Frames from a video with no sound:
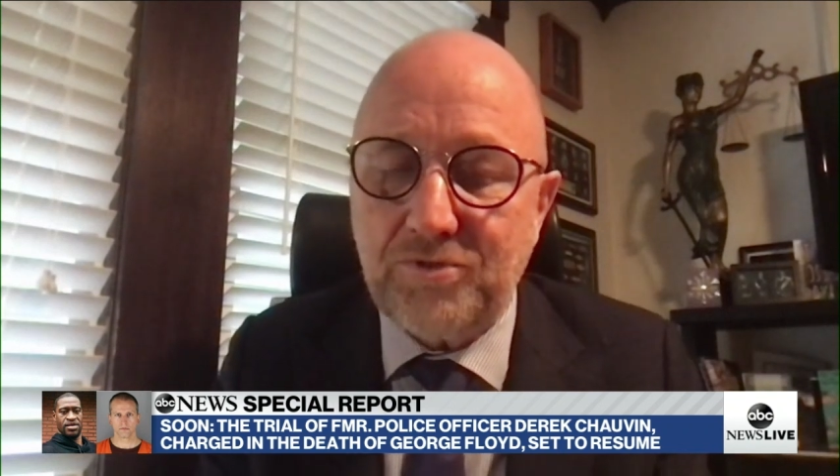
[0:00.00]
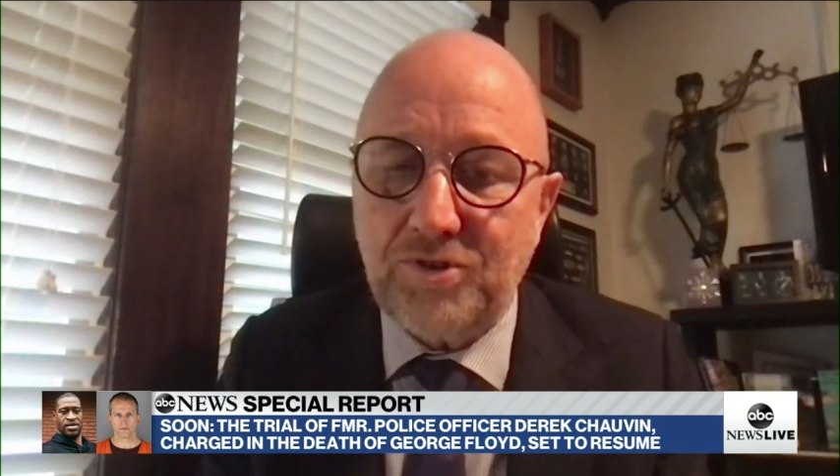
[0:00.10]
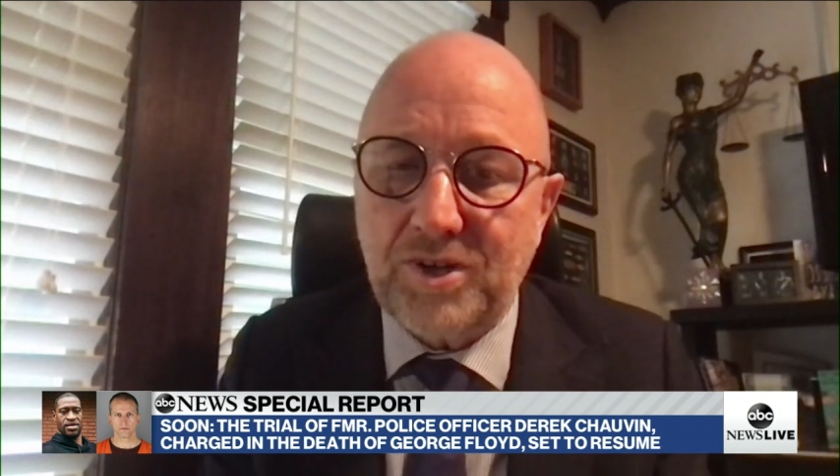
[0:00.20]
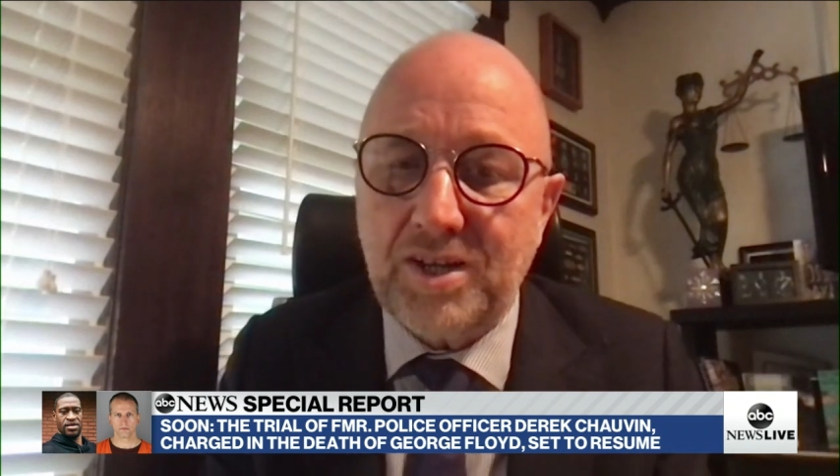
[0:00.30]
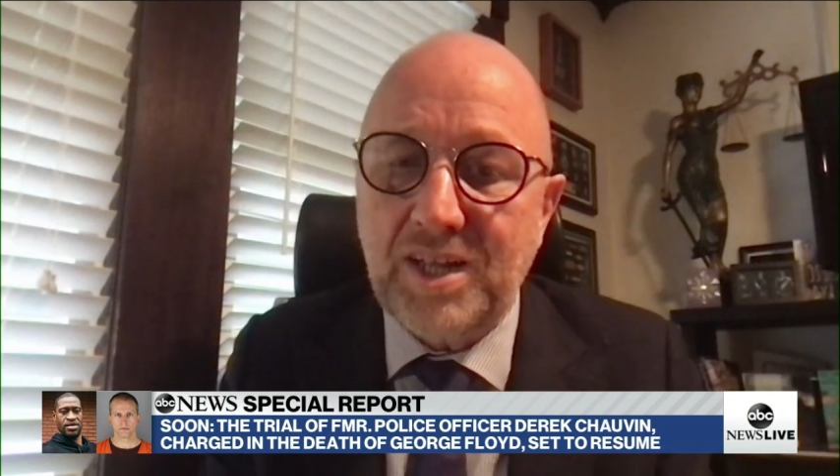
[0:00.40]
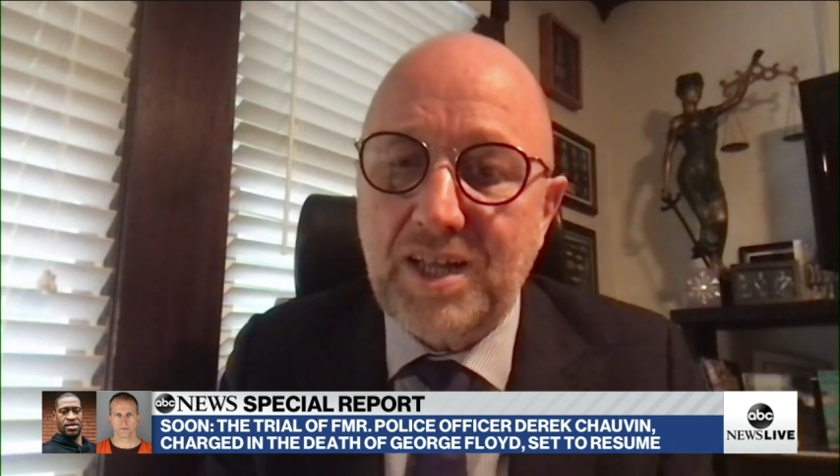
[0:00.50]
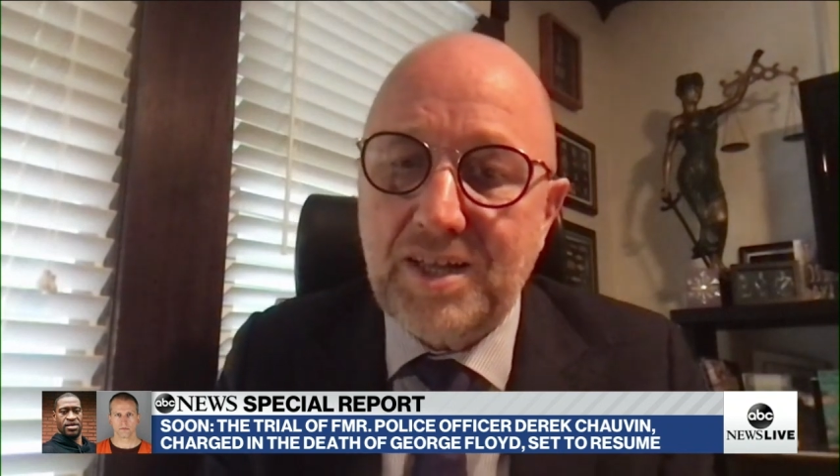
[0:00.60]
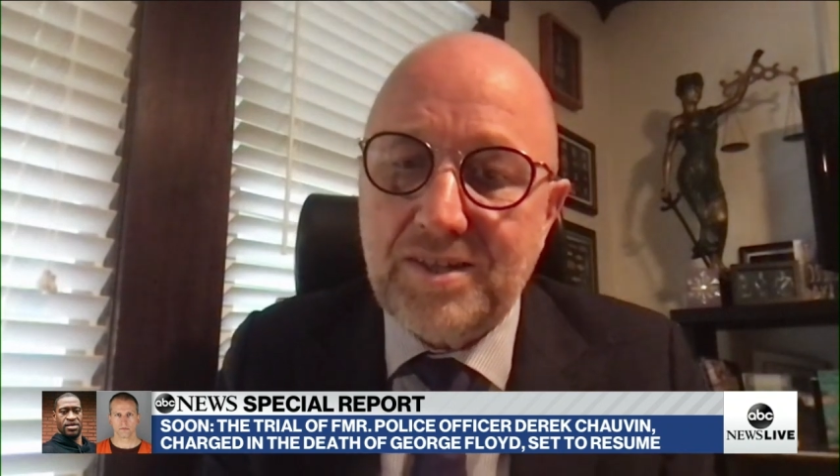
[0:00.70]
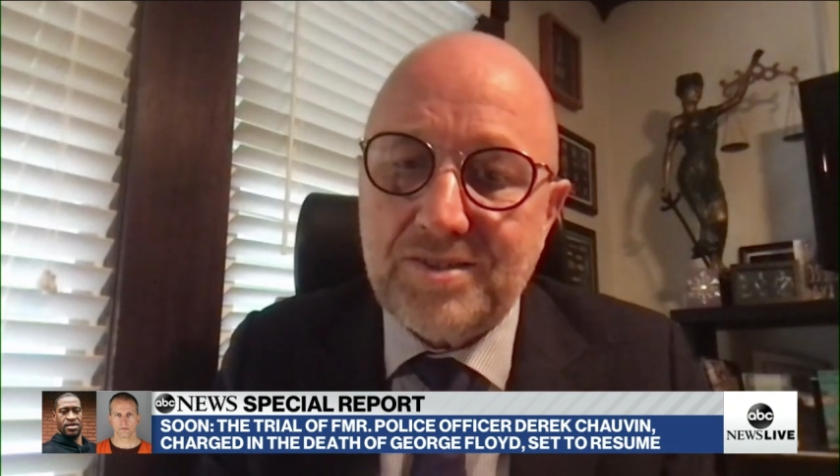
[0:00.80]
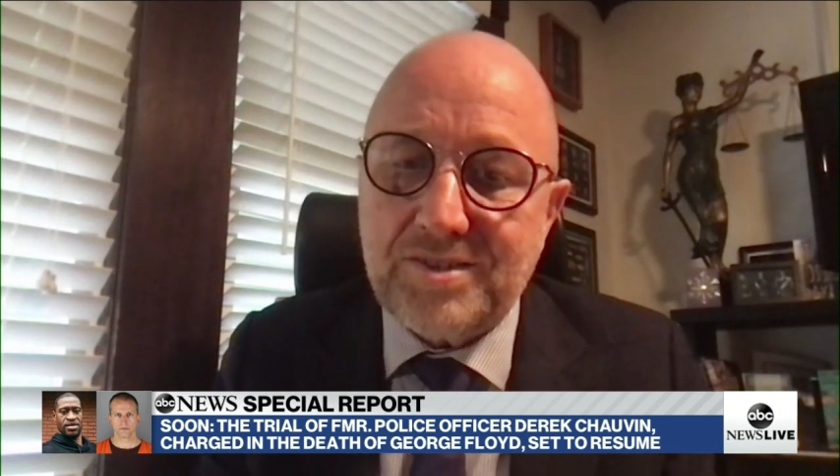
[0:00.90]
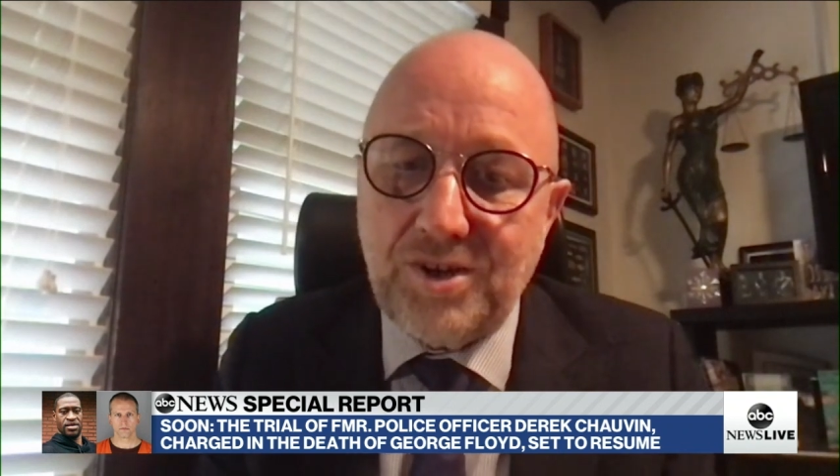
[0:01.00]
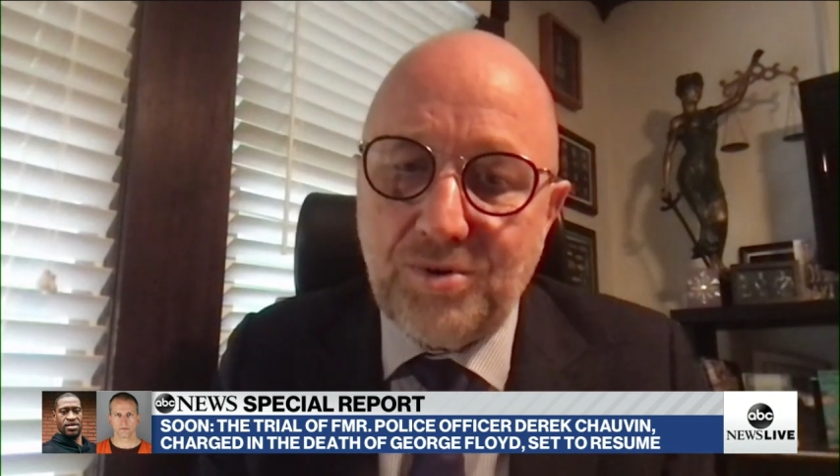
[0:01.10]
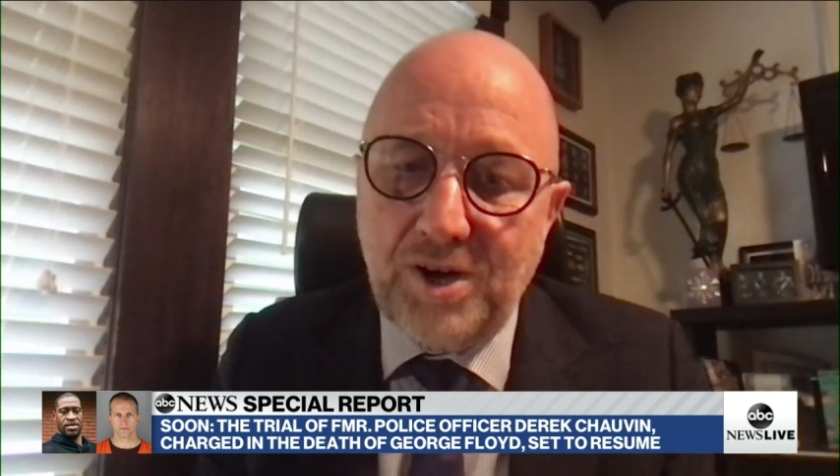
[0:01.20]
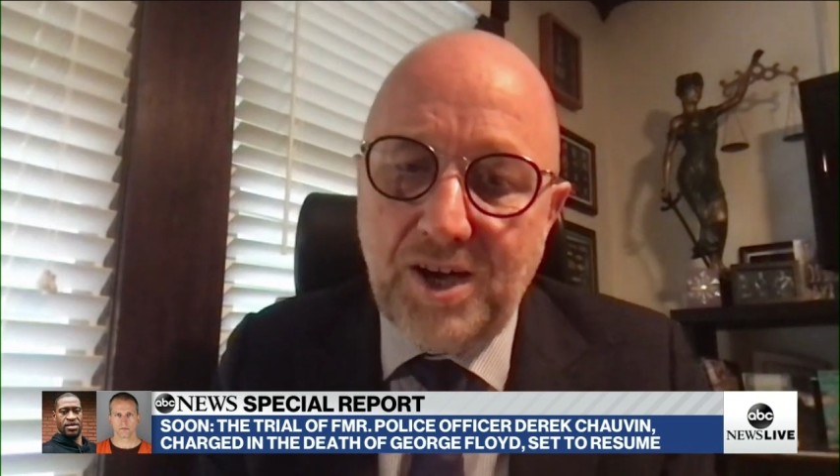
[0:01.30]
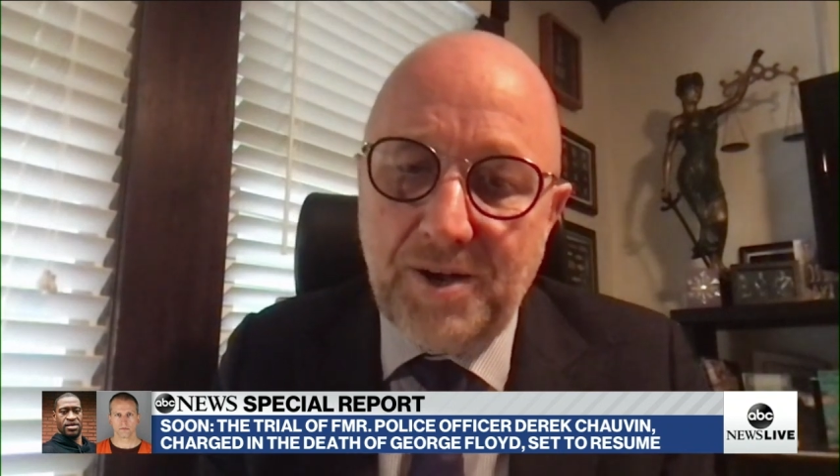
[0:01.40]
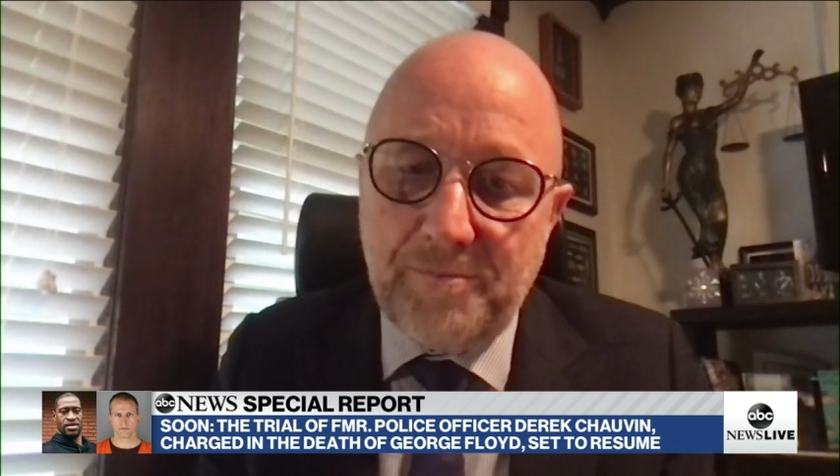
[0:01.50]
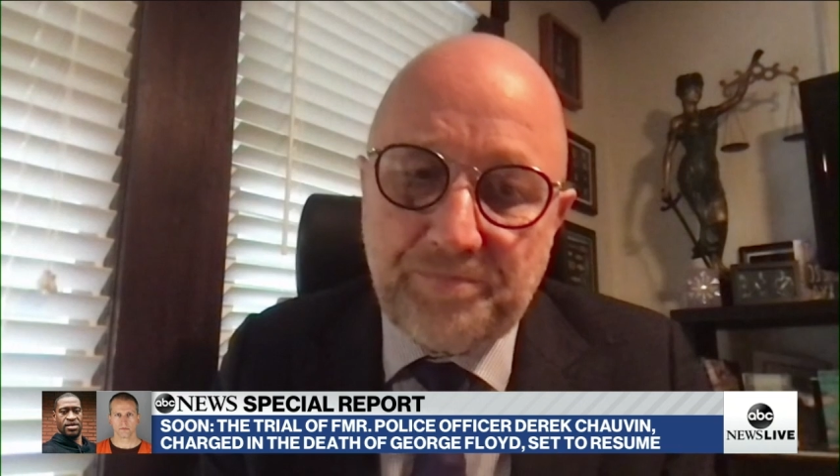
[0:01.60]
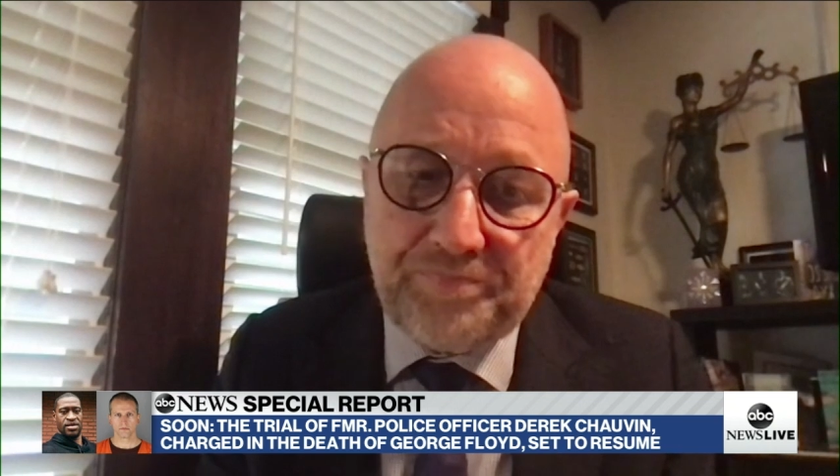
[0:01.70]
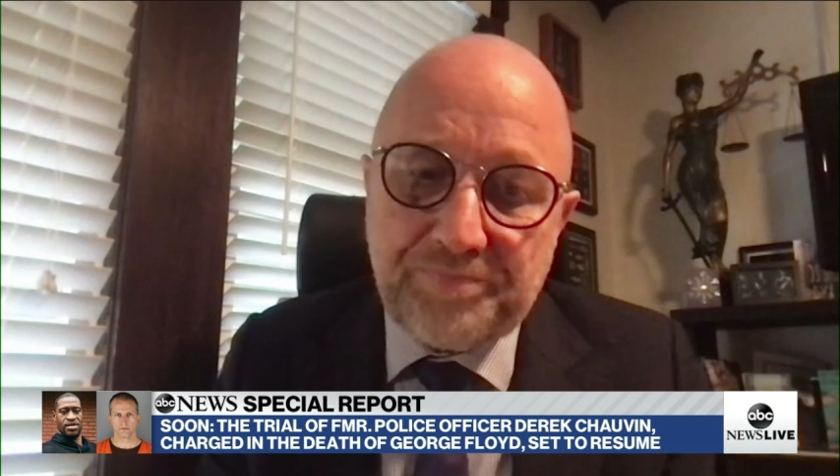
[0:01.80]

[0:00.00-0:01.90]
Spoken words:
Floyd. So